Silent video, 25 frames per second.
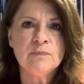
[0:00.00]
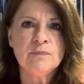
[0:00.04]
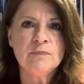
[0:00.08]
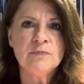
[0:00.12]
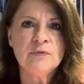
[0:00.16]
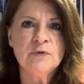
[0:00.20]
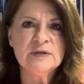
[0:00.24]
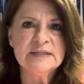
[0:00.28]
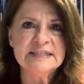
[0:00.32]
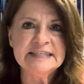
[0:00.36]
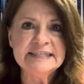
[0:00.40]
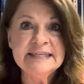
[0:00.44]

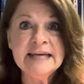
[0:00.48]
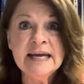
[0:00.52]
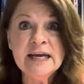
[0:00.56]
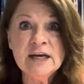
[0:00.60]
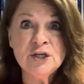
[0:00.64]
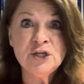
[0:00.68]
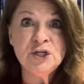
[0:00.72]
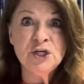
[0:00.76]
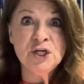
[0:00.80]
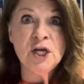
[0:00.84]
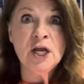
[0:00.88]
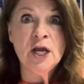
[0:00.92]

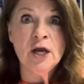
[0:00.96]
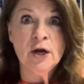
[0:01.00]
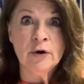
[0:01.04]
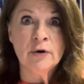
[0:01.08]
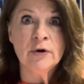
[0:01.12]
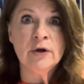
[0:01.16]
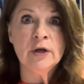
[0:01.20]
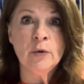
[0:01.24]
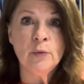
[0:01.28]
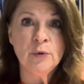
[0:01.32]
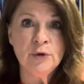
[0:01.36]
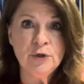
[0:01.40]
staging
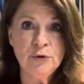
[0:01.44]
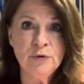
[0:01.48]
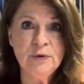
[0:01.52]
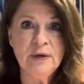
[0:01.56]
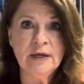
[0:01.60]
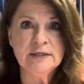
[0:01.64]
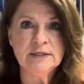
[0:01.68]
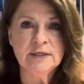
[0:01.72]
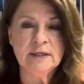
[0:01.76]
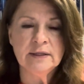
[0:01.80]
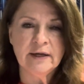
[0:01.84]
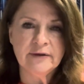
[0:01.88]
area when you
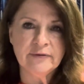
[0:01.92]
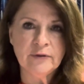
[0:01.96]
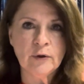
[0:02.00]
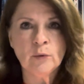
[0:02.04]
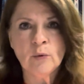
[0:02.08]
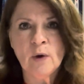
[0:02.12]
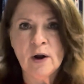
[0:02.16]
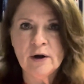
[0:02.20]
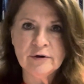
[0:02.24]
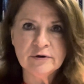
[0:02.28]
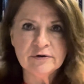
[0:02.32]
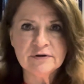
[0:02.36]
get to like the
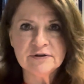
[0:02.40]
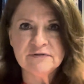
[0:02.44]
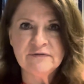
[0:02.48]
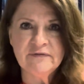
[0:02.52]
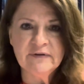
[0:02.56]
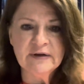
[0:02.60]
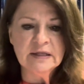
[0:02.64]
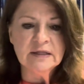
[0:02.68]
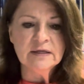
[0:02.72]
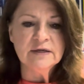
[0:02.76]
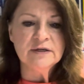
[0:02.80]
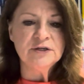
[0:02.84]
runner's
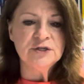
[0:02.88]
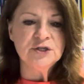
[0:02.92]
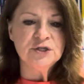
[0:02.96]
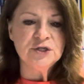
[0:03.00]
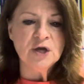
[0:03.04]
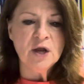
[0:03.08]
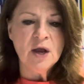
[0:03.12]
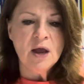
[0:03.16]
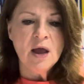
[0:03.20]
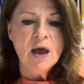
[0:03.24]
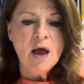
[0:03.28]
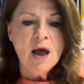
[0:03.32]
village.
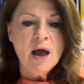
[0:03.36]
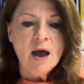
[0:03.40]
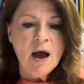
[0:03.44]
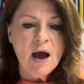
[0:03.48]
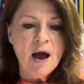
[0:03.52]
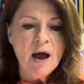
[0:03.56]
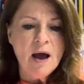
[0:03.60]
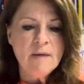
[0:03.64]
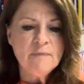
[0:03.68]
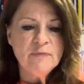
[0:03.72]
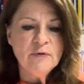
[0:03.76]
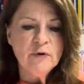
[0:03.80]

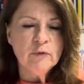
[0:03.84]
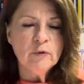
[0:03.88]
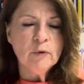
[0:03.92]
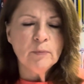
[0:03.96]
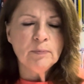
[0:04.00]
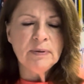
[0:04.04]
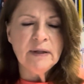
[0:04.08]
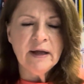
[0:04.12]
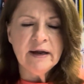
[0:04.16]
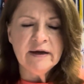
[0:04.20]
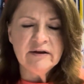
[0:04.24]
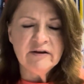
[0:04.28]
There were
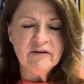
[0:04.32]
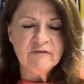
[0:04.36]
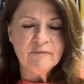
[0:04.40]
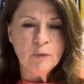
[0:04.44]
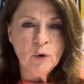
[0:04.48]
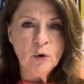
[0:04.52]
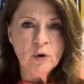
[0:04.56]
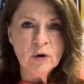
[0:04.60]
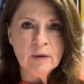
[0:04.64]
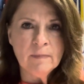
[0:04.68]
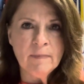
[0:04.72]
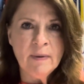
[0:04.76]
plenty of
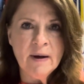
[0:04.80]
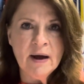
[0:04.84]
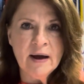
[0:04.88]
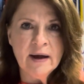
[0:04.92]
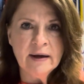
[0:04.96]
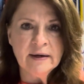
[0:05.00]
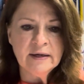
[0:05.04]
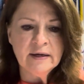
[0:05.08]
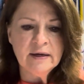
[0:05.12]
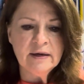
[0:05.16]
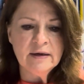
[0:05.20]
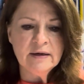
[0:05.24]
porta
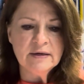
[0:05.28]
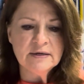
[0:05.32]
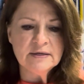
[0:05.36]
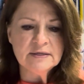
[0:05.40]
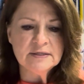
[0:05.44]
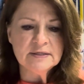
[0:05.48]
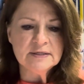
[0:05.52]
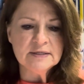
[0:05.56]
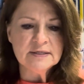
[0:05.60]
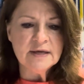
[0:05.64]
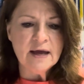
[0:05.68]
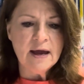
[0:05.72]

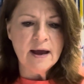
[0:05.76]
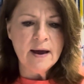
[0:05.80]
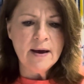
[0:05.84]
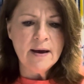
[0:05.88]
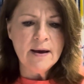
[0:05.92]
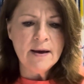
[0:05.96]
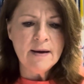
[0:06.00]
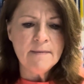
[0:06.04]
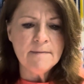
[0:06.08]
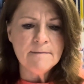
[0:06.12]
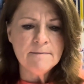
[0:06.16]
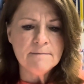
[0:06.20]
potties,
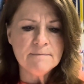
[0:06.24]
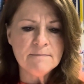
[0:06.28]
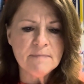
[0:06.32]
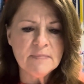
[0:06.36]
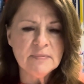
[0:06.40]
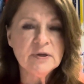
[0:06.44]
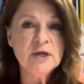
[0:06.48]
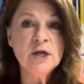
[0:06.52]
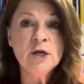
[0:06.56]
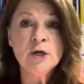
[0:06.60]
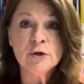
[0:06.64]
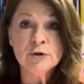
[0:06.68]

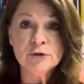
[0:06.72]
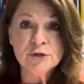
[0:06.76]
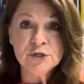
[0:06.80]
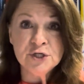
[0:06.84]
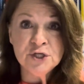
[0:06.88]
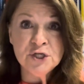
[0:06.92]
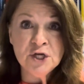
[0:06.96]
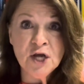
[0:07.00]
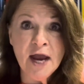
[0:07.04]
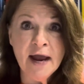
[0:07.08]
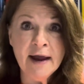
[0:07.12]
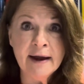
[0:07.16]
gear
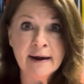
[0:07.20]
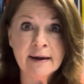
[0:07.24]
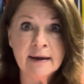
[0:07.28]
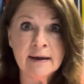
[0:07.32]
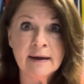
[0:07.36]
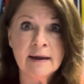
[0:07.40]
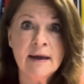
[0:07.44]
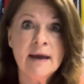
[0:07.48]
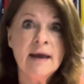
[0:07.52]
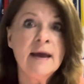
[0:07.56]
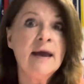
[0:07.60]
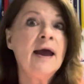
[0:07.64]
check,
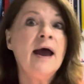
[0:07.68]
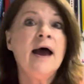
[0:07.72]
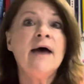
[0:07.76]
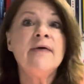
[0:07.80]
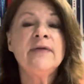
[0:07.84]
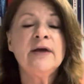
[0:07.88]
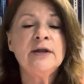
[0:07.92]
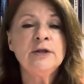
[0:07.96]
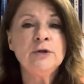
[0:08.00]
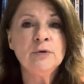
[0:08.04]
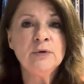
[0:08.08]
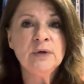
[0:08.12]
and
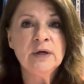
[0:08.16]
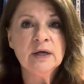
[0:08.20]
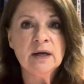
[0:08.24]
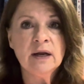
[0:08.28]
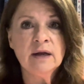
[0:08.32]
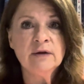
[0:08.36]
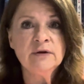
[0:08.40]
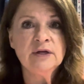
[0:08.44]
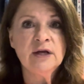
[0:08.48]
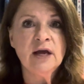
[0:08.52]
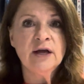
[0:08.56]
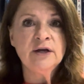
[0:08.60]
then you
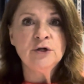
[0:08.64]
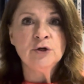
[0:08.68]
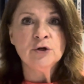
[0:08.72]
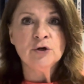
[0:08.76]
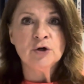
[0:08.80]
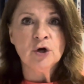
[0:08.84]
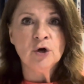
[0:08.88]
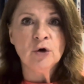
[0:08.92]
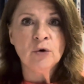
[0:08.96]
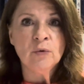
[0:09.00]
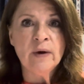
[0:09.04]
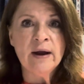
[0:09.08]
get in your
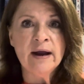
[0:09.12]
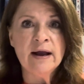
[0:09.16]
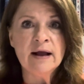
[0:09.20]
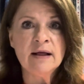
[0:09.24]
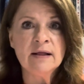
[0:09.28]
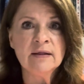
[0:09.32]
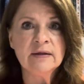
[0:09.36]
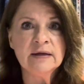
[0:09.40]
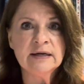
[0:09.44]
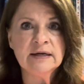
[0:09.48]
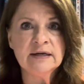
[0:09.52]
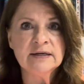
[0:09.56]

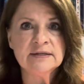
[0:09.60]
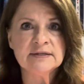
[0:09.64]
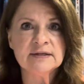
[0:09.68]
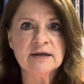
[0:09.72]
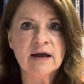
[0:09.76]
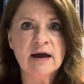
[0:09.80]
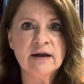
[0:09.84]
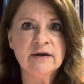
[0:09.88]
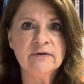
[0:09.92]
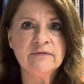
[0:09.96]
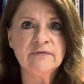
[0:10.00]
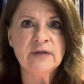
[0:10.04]
corral, and it's
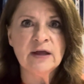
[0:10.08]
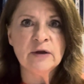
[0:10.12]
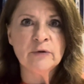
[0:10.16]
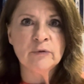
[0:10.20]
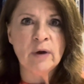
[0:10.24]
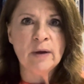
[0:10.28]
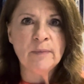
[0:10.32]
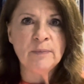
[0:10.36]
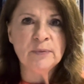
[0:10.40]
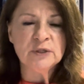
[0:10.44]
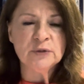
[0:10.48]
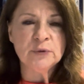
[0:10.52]
kind of like
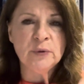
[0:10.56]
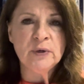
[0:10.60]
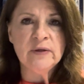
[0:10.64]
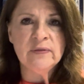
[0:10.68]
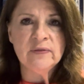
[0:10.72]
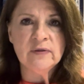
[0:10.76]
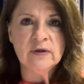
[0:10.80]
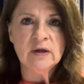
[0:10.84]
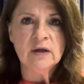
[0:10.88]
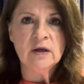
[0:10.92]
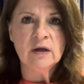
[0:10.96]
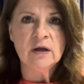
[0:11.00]
right between
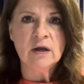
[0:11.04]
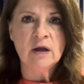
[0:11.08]
the